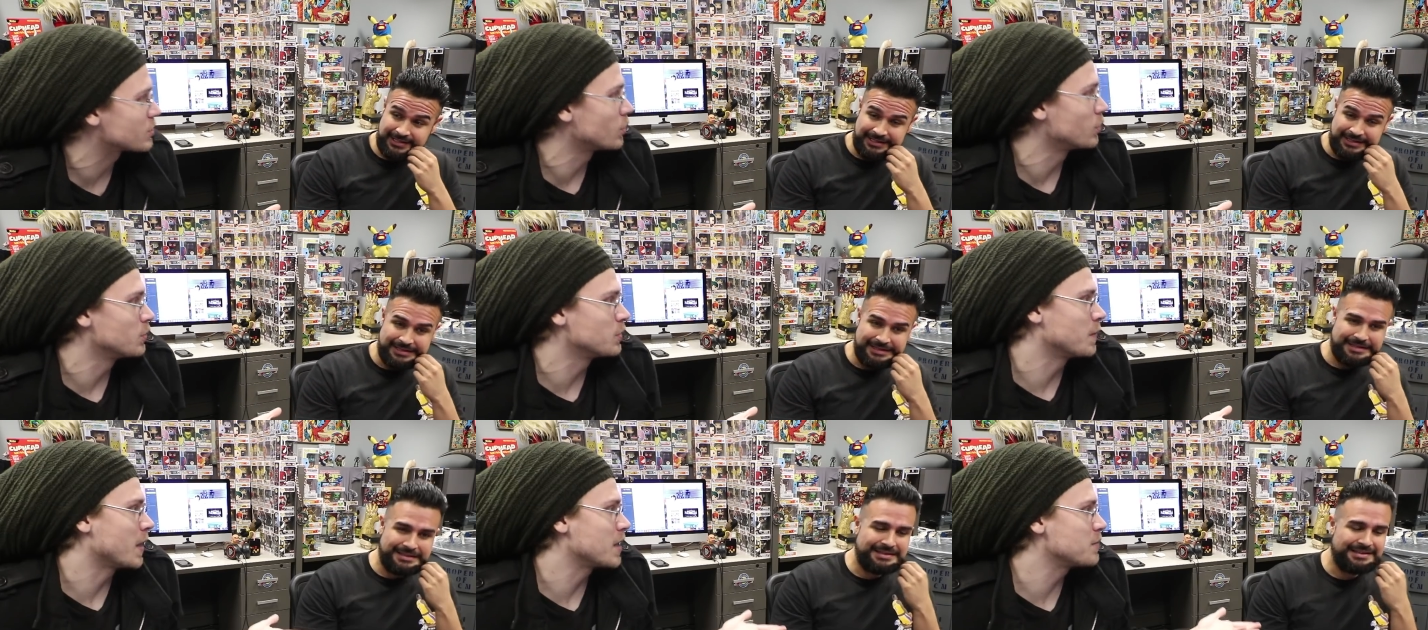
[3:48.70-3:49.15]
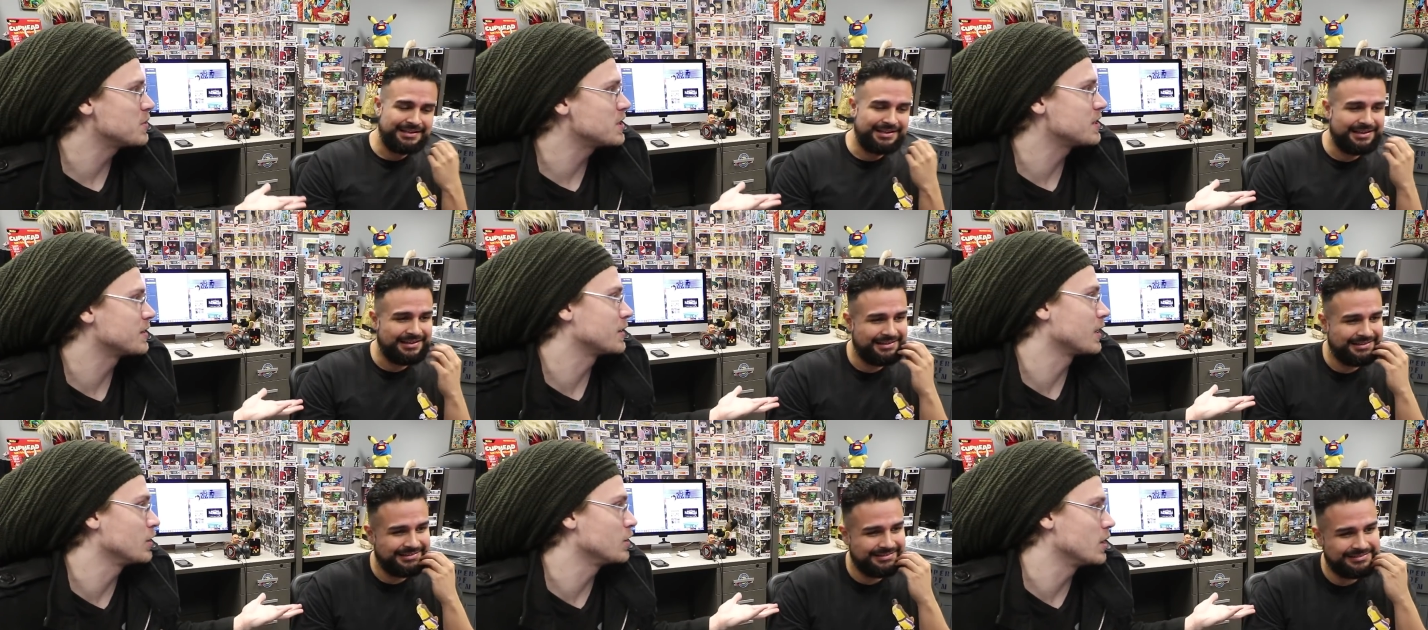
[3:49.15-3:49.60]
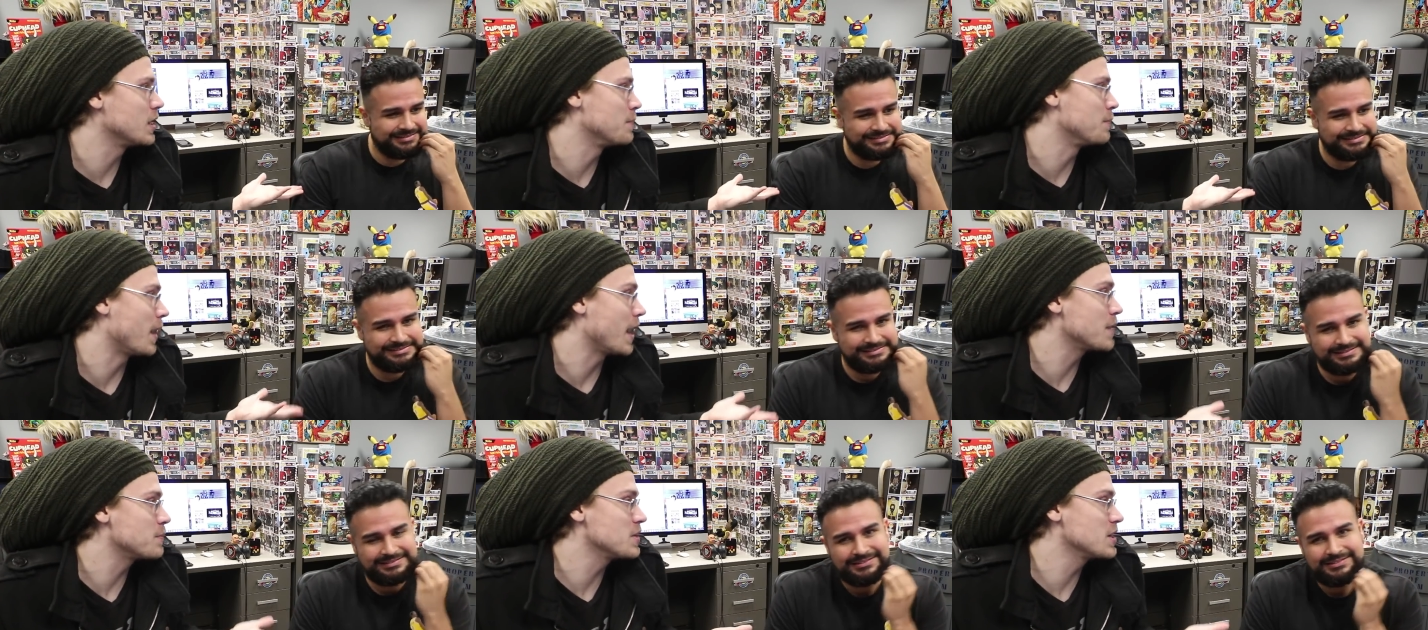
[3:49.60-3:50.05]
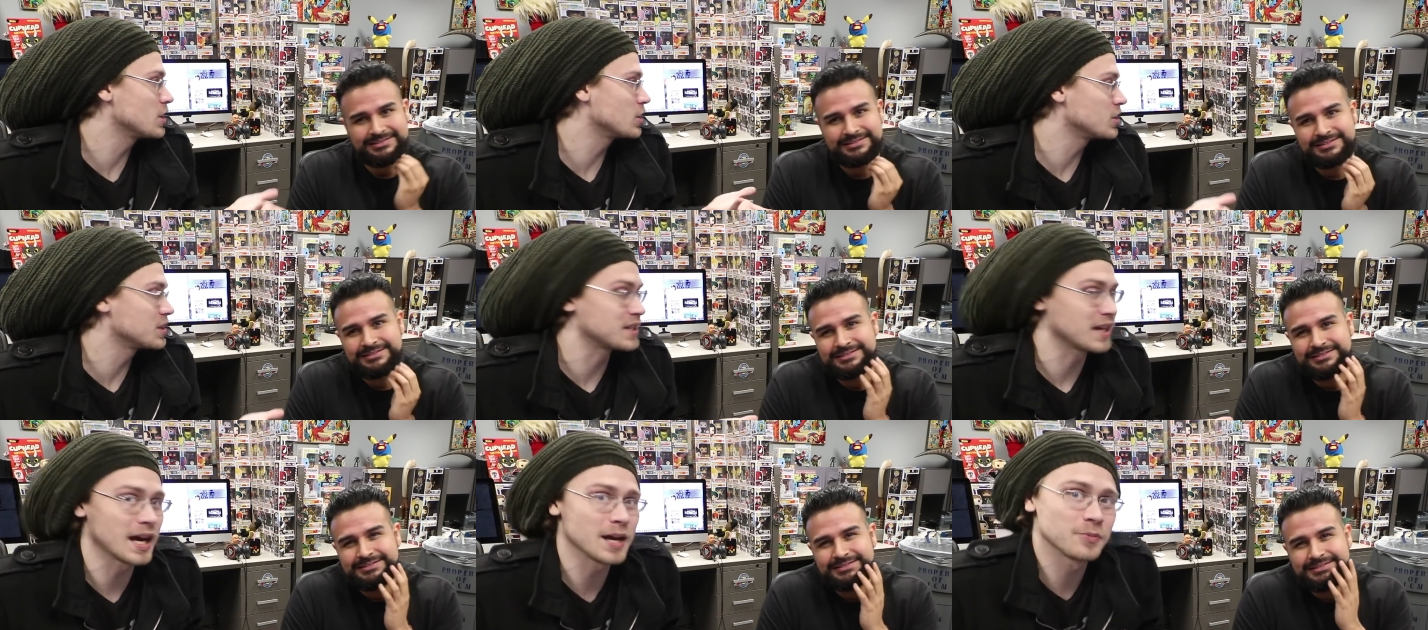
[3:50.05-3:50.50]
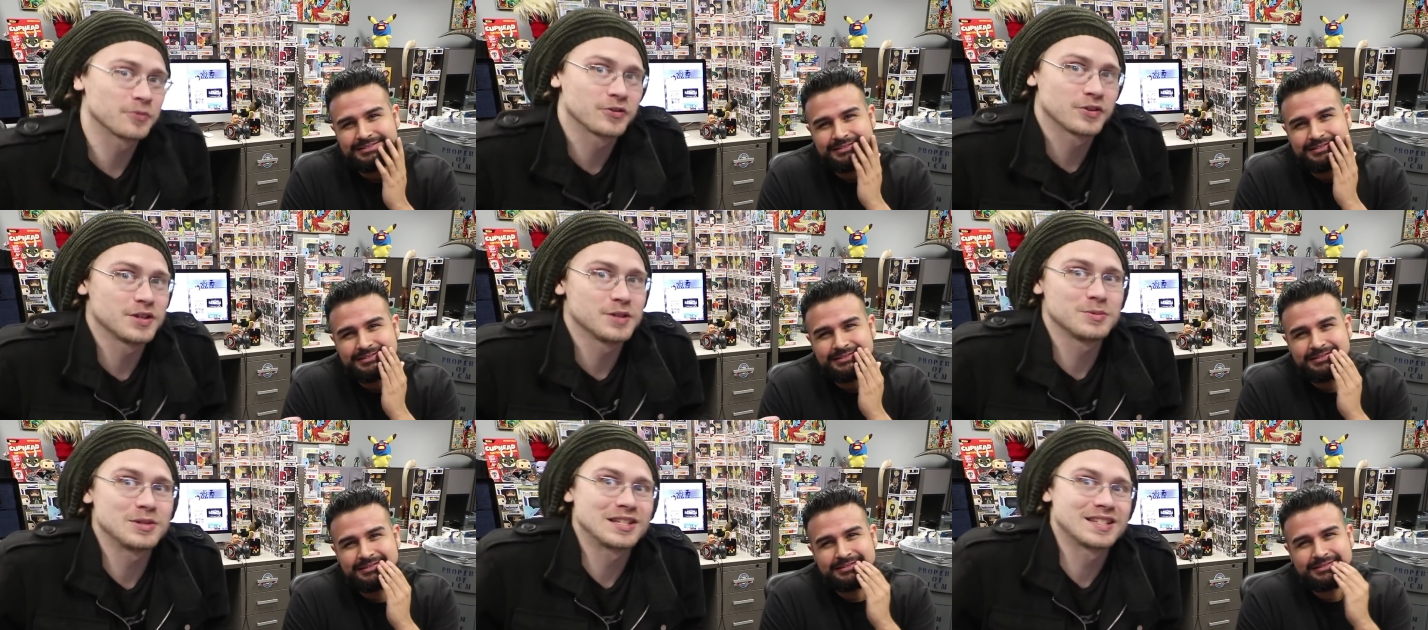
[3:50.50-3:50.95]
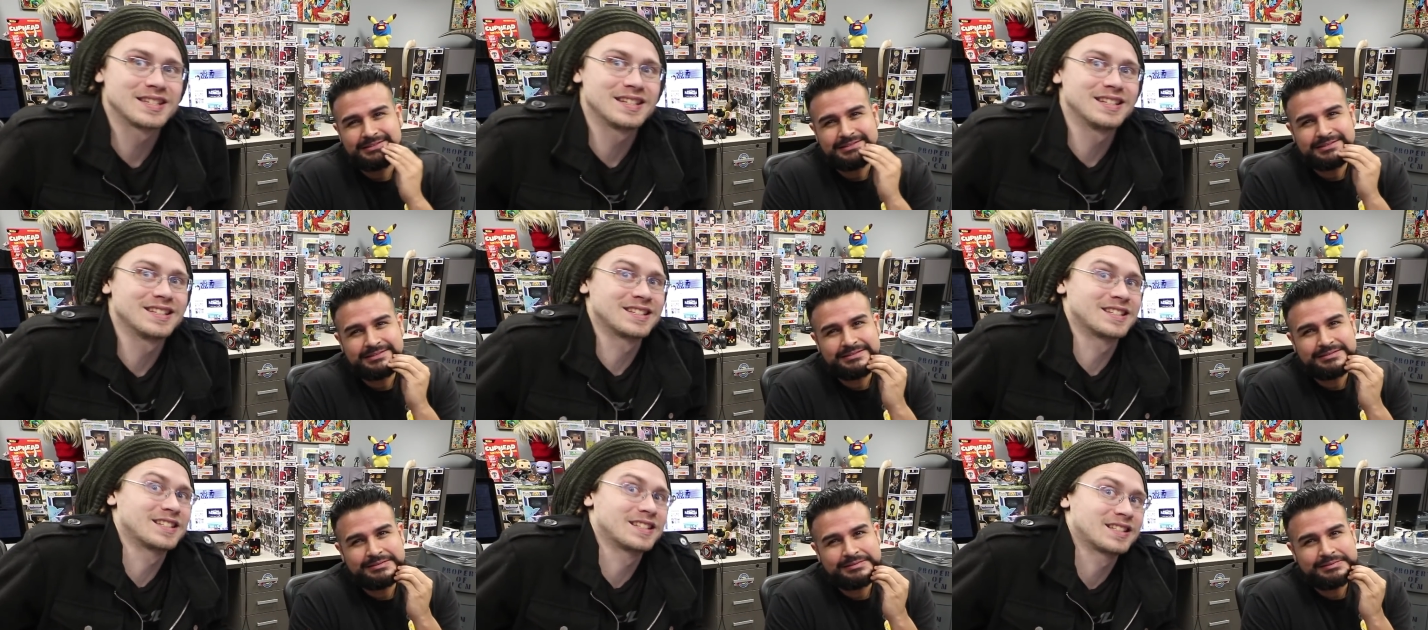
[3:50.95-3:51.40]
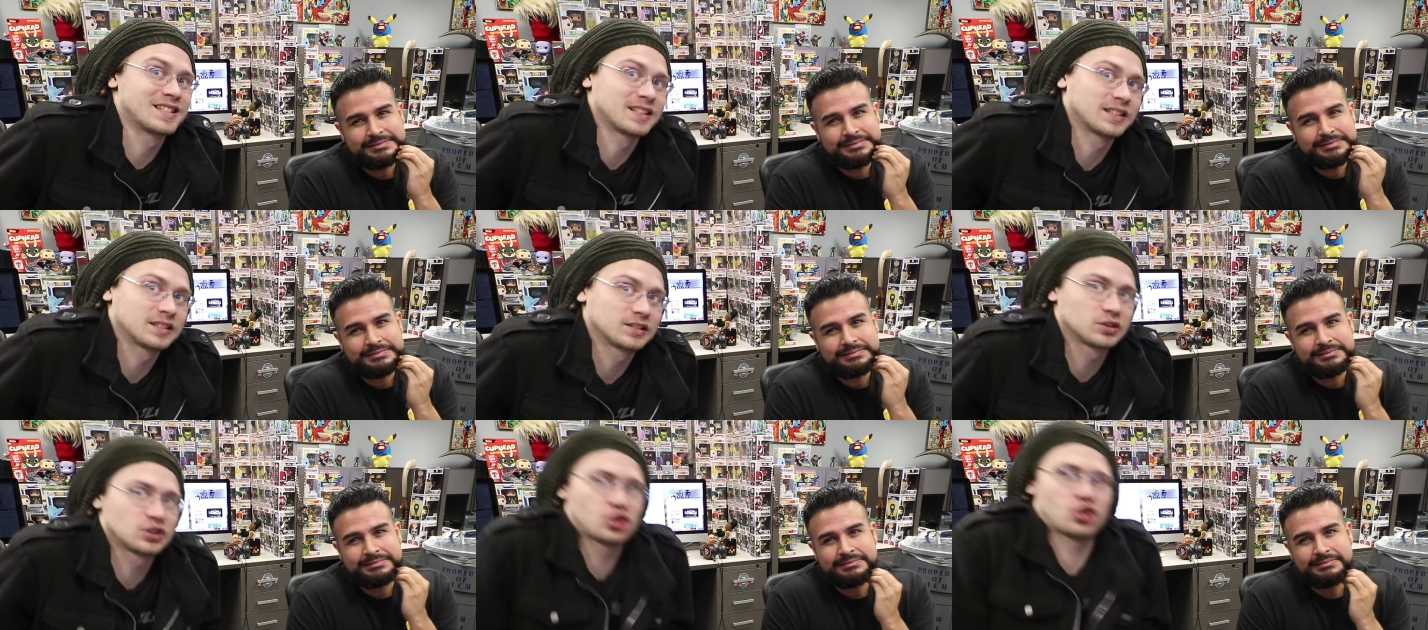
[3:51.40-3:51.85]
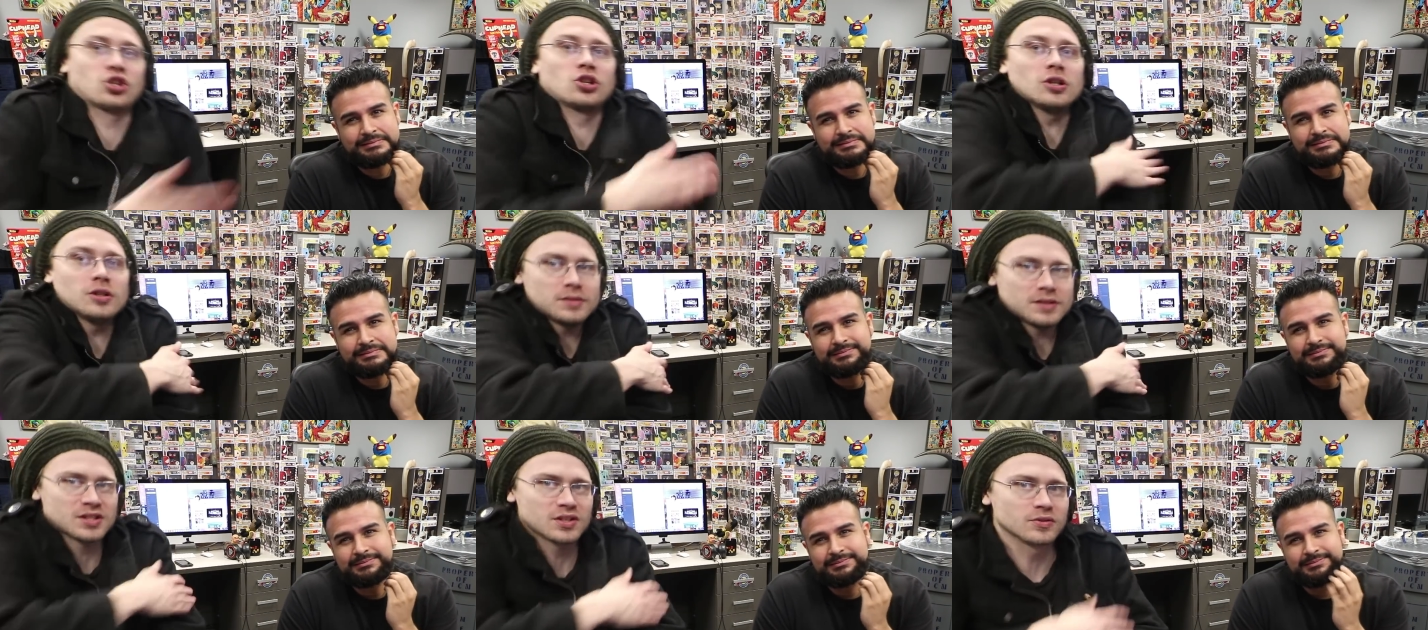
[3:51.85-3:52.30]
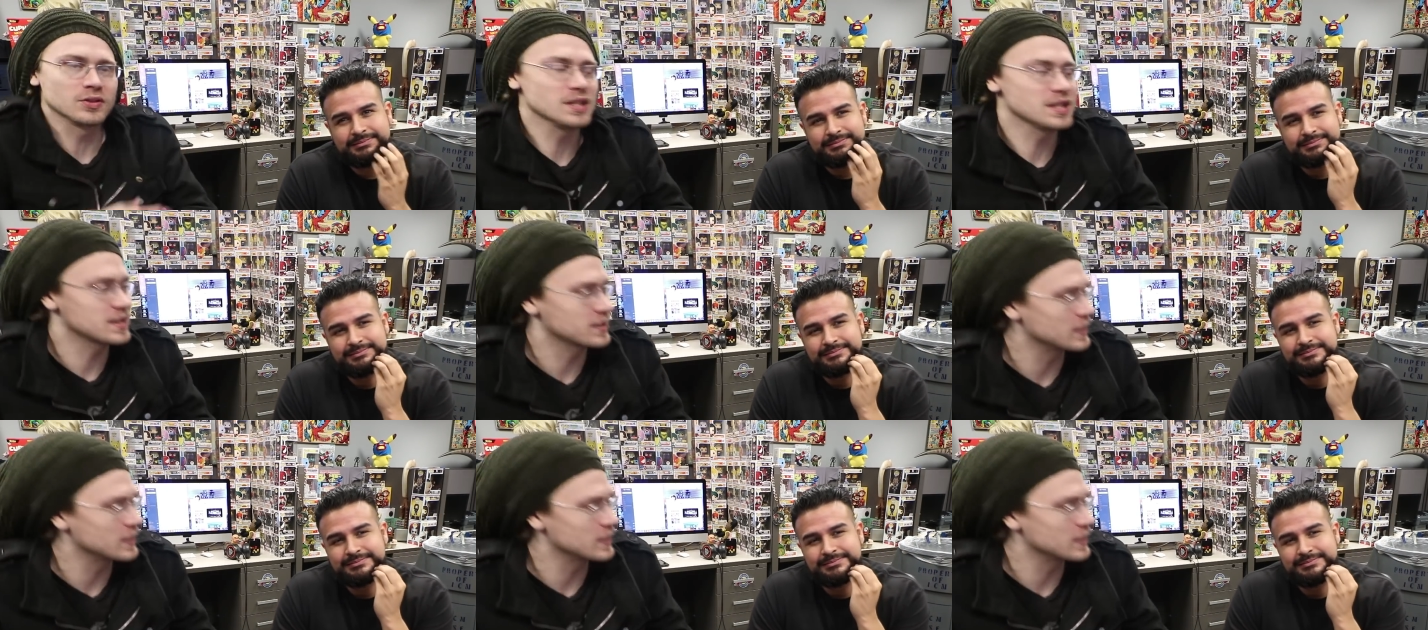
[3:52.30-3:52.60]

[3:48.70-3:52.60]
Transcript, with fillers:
Speaker 1: so it might be yeah. it might be a good time for them just to, clean